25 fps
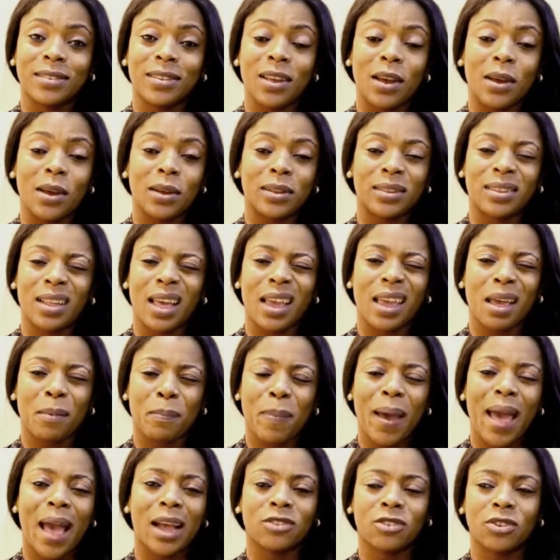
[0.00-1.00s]
So it's like a
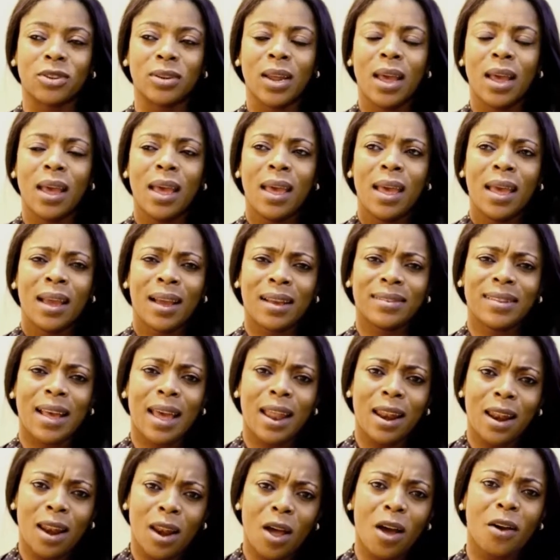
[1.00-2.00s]
passion because
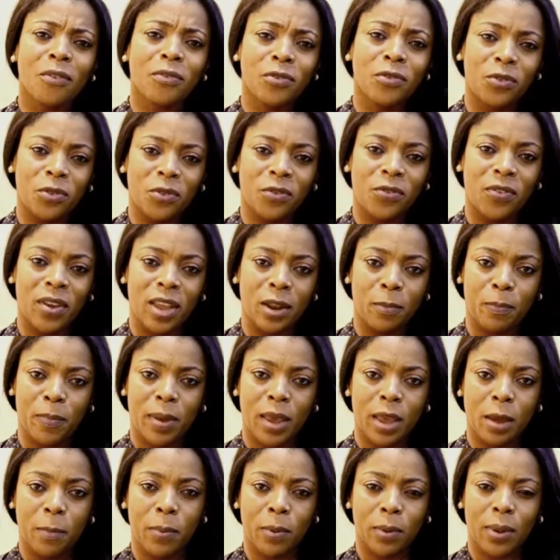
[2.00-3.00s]
I love to feed
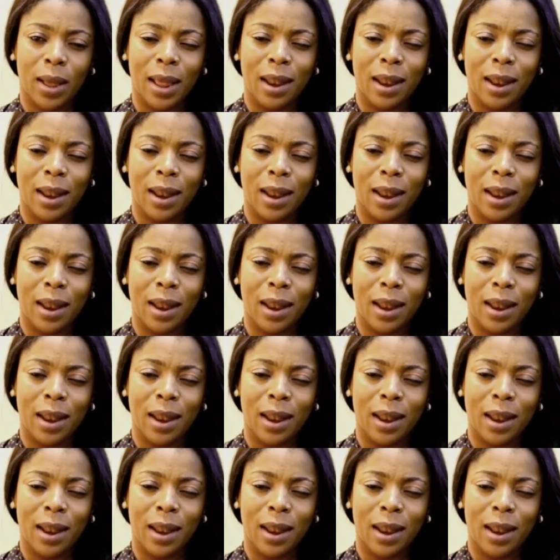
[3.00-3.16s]
people.